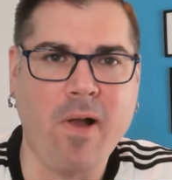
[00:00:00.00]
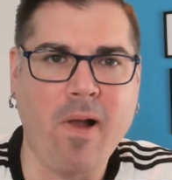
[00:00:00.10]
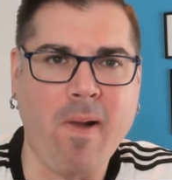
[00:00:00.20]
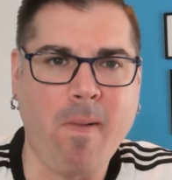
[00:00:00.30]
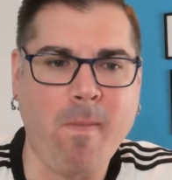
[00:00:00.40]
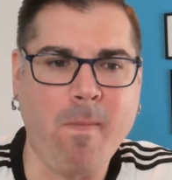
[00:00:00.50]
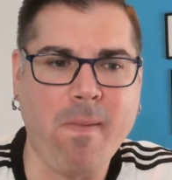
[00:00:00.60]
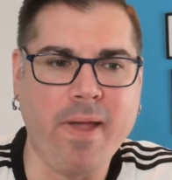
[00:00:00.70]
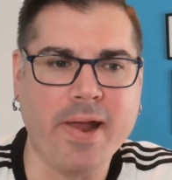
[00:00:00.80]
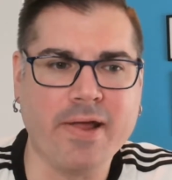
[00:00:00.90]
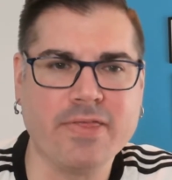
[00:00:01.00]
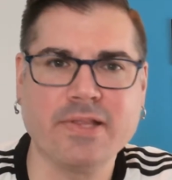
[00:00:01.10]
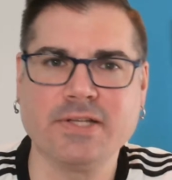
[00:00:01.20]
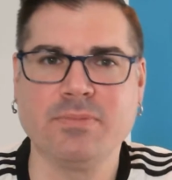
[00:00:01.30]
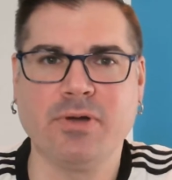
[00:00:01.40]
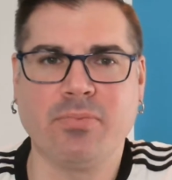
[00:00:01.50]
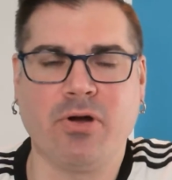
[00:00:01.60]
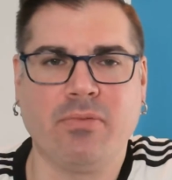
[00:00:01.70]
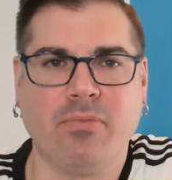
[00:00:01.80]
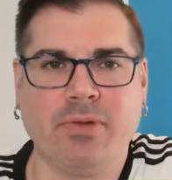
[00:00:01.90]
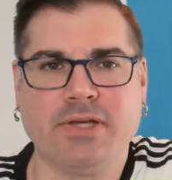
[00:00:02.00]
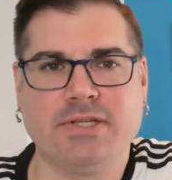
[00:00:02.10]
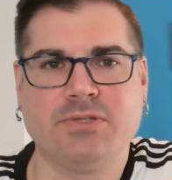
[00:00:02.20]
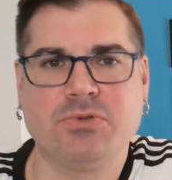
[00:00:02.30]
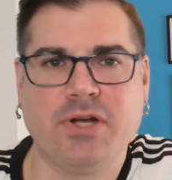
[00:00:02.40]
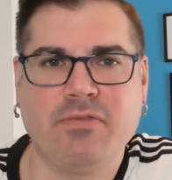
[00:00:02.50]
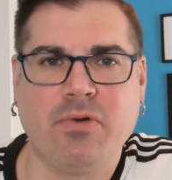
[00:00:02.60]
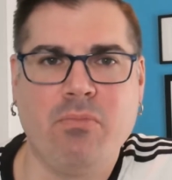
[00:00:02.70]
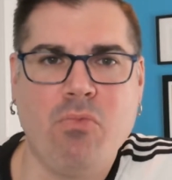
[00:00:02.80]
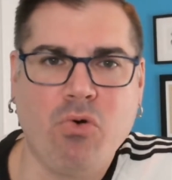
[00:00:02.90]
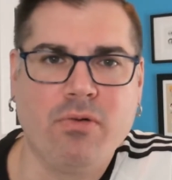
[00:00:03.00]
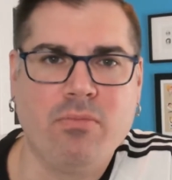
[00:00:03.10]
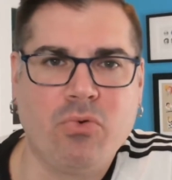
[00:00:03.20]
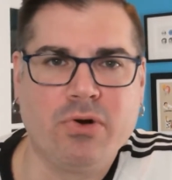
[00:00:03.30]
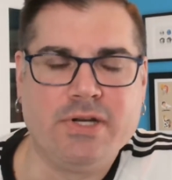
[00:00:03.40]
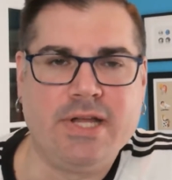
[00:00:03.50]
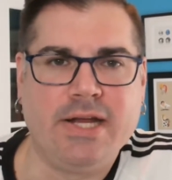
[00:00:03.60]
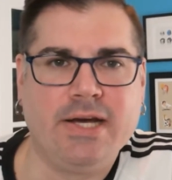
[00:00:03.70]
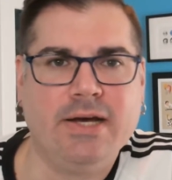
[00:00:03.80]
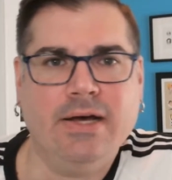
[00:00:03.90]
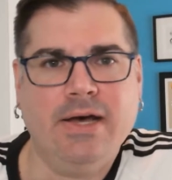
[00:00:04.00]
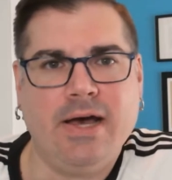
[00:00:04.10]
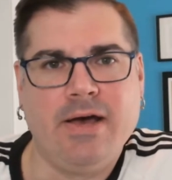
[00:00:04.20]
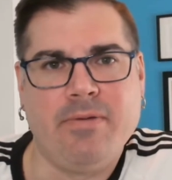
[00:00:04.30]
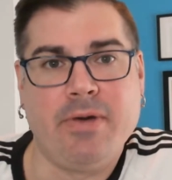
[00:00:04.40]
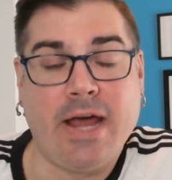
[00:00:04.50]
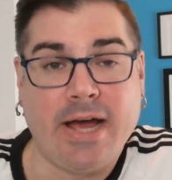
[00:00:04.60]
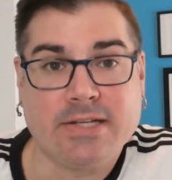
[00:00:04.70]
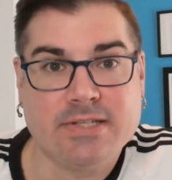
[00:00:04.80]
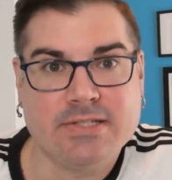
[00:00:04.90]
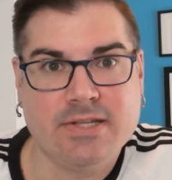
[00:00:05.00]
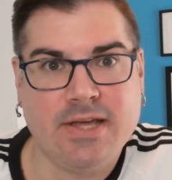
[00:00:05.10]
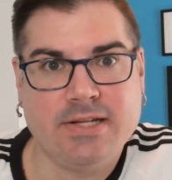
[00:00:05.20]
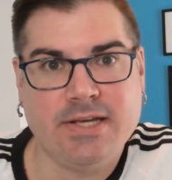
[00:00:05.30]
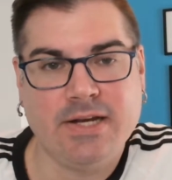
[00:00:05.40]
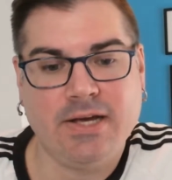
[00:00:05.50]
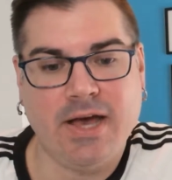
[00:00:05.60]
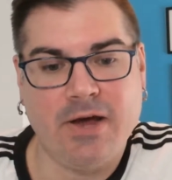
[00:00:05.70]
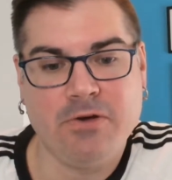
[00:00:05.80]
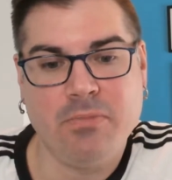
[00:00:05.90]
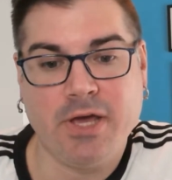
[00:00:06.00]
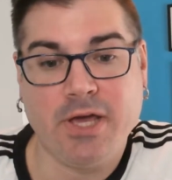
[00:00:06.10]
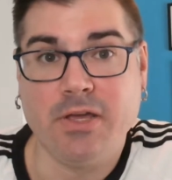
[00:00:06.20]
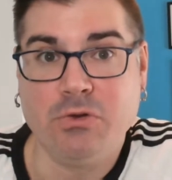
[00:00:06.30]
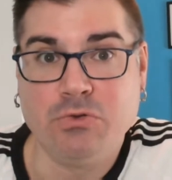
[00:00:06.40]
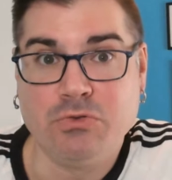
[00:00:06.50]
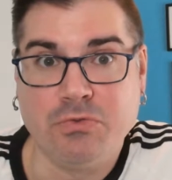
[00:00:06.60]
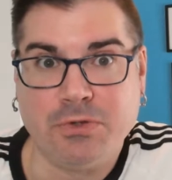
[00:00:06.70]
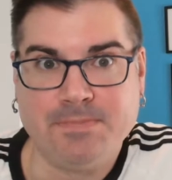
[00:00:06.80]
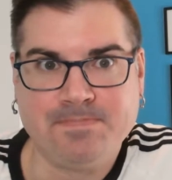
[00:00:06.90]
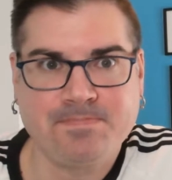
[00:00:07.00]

And I think that's a big problem because as we're having more and more data and access to that data, how do you make it useful?